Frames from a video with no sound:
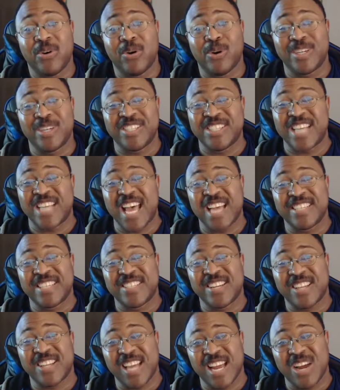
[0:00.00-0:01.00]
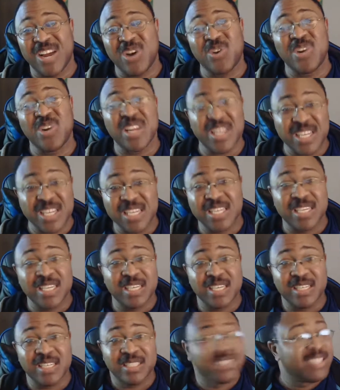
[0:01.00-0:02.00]
on sacks allowed.
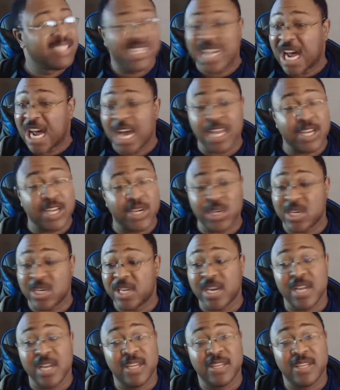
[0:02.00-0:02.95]
Not good.